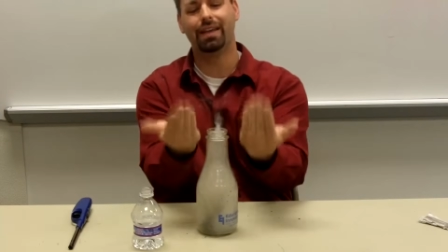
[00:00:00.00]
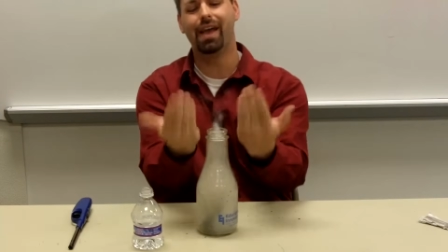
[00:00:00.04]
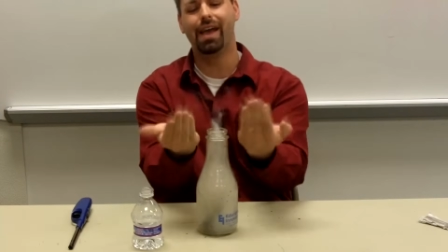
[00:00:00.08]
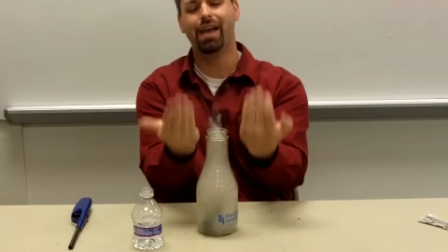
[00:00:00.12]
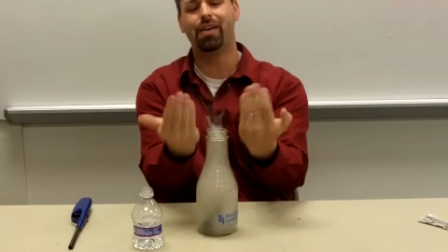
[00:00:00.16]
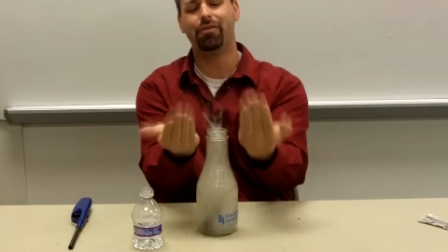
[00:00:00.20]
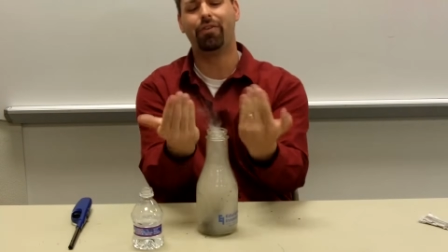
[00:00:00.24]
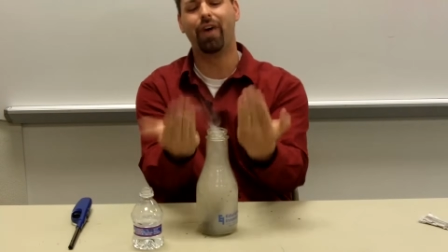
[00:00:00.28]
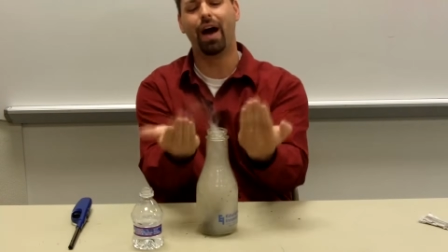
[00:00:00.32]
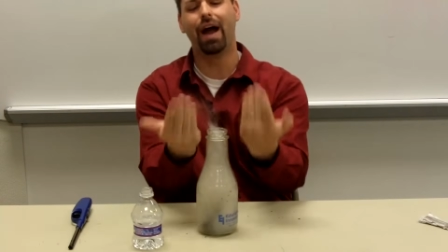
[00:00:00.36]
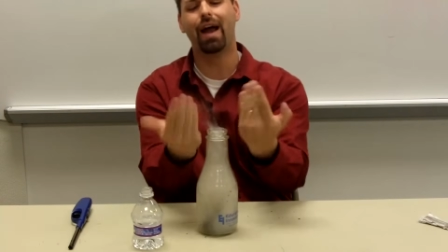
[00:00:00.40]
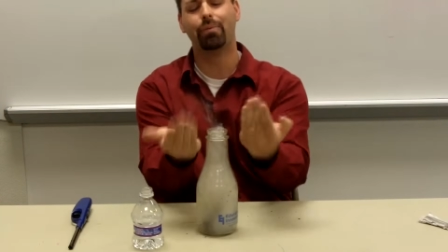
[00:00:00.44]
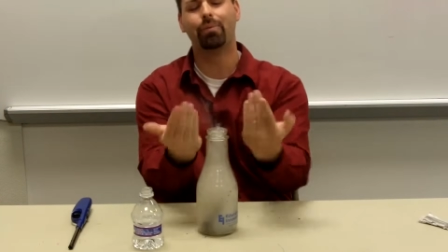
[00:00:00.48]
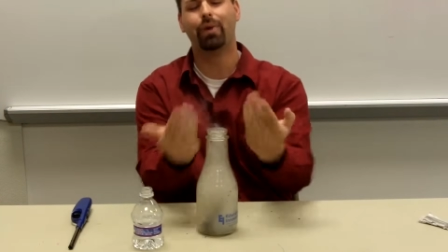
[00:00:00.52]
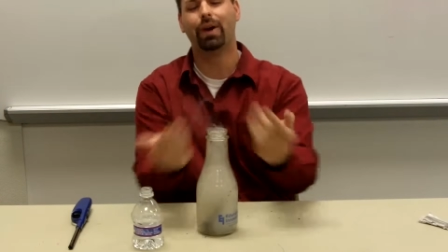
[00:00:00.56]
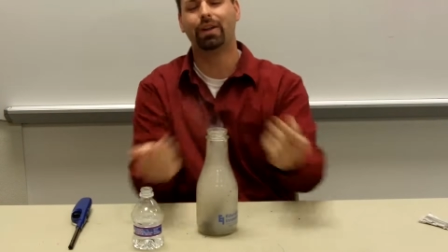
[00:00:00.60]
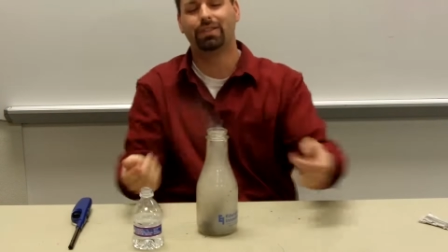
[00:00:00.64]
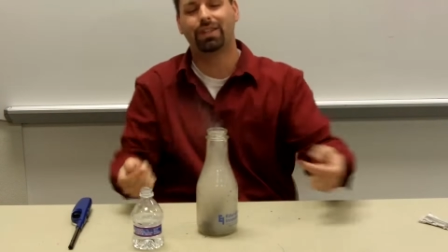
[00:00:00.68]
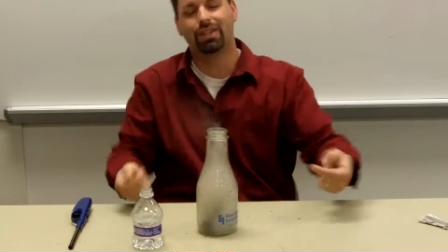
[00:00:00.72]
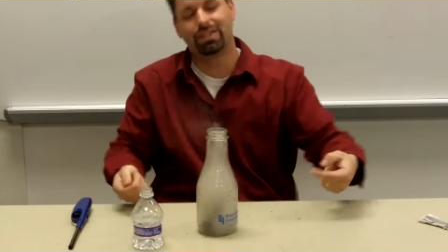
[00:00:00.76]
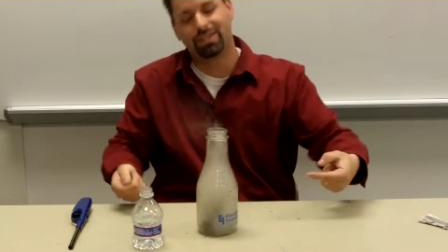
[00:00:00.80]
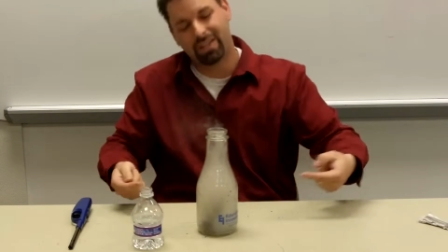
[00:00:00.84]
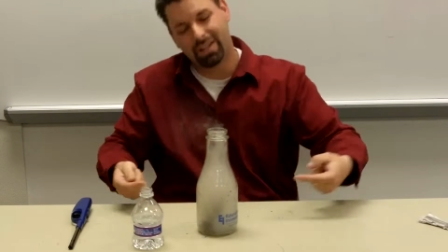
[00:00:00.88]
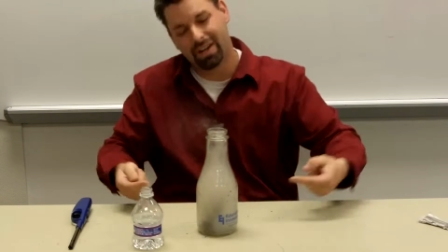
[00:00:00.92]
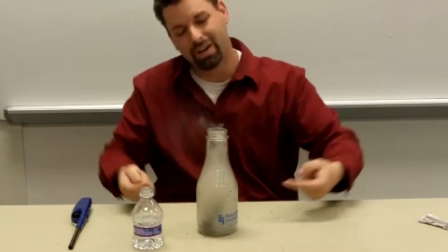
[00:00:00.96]
The egg
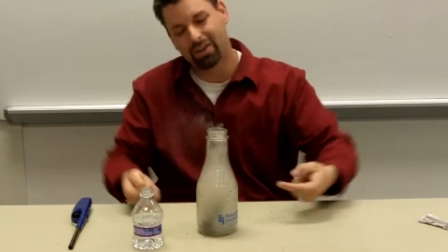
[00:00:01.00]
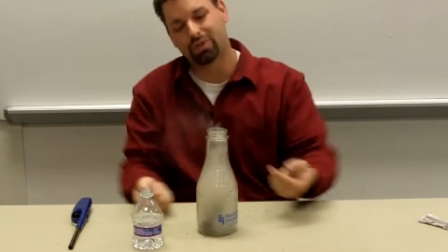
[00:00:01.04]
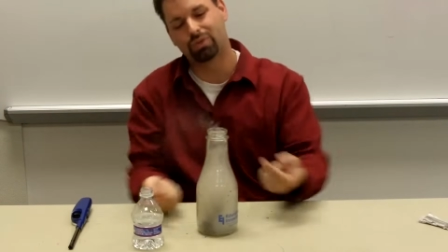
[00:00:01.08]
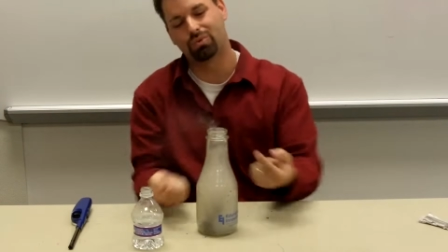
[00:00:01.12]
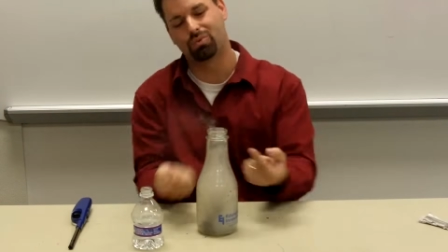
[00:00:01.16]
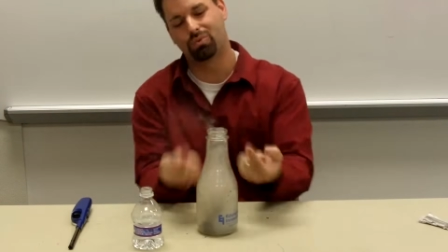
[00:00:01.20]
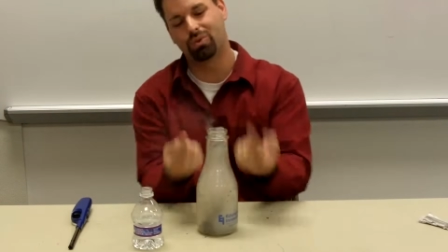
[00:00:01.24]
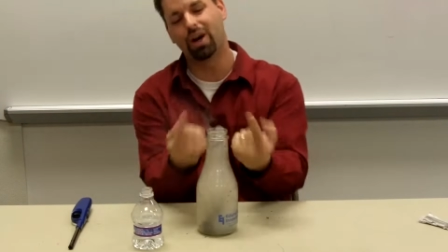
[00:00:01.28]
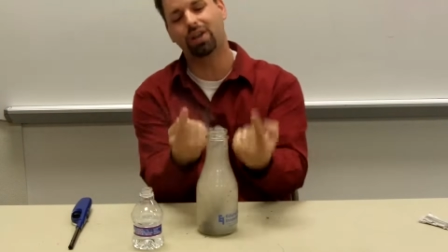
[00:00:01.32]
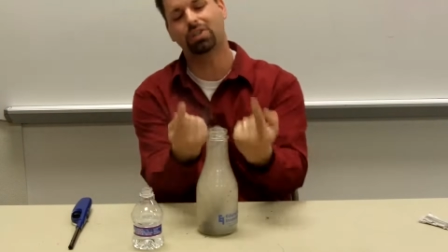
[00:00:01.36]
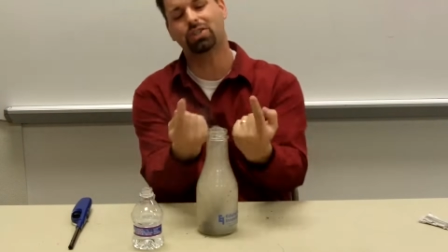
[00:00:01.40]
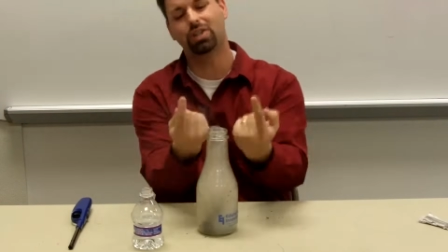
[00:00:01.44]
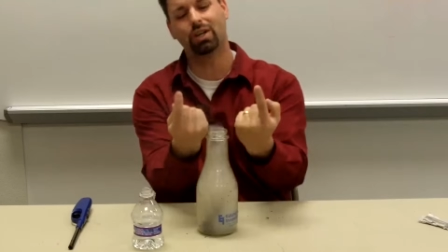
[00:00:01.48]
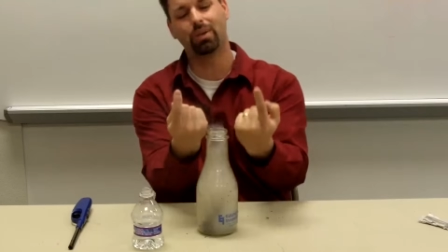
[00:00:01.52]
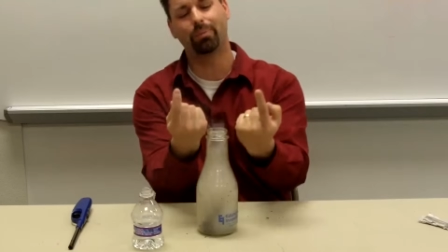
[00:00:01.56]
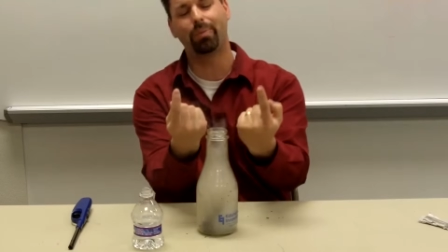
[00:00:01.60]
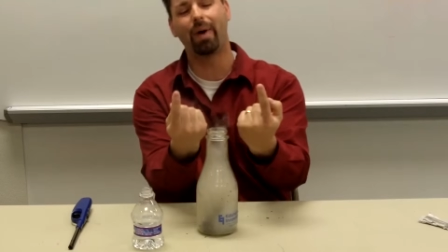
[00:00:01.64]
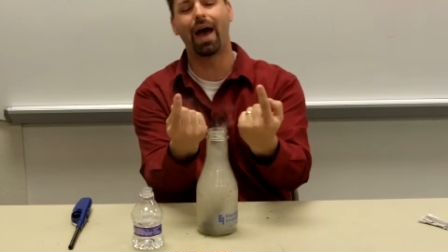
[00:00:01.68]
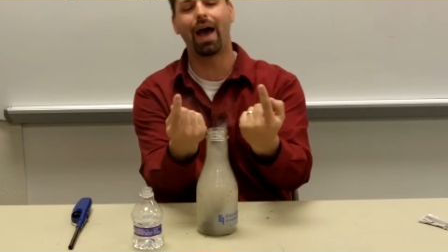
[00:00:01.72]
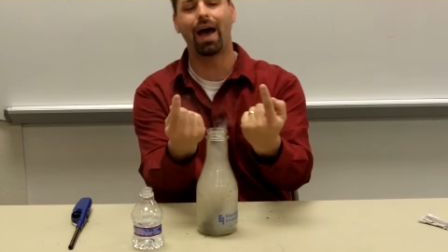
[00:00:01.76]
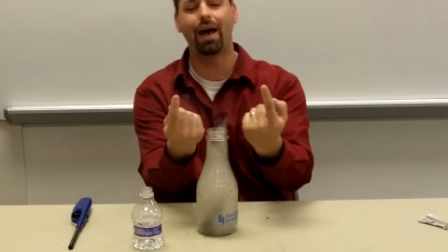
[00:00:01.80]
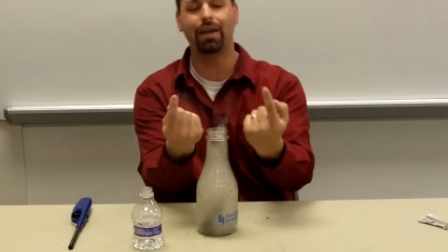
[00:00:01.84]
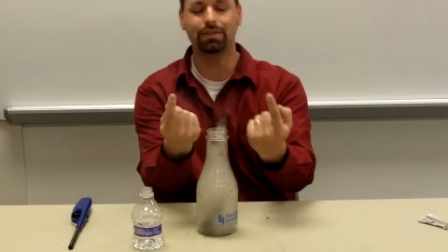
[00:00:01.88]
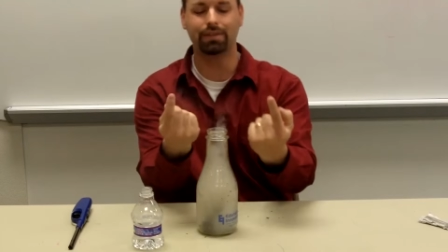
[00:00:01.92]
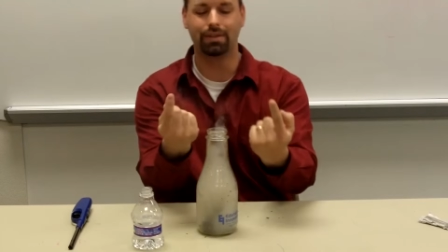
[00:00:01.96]
vibrates as the air is rushing
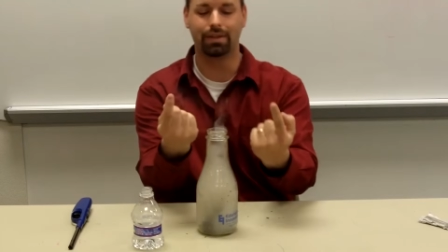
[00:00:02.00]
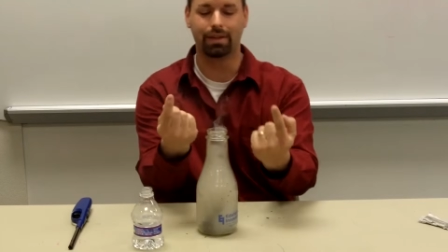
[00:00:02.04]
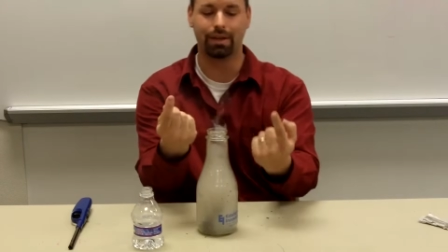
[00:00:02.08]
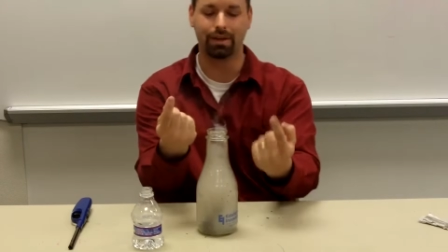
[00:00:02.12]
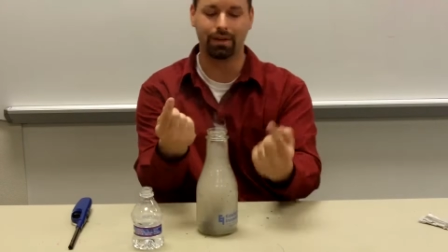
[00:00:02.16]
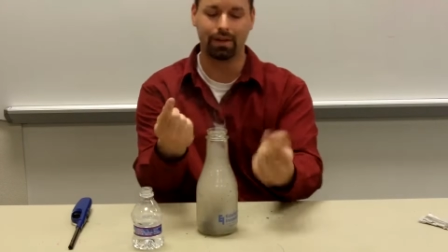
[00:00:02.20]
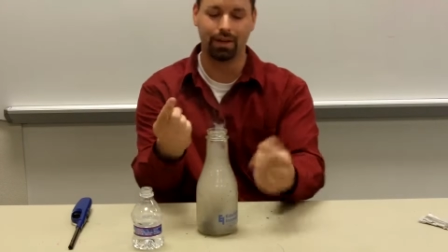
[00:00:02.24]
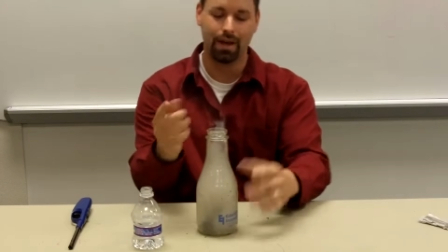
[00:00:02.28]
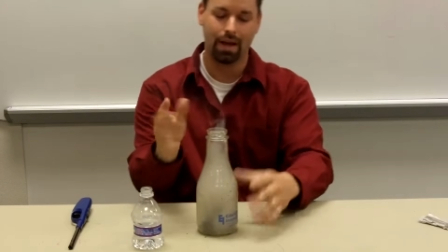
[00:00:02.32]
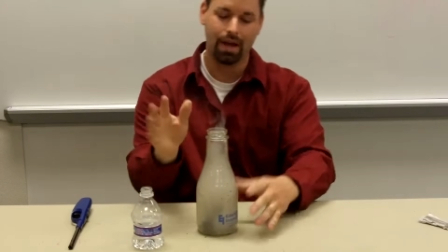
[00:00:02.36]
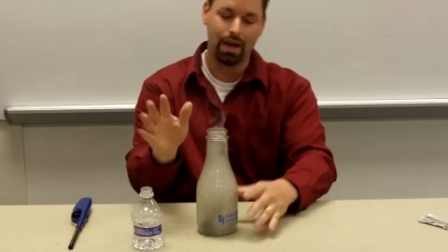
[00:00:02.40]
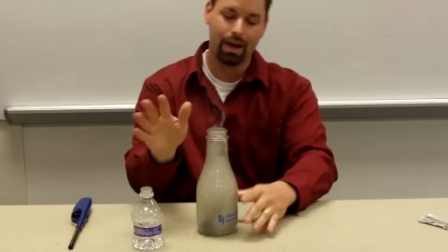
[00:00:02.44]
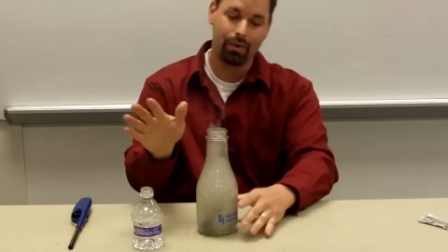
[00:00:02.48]
past it.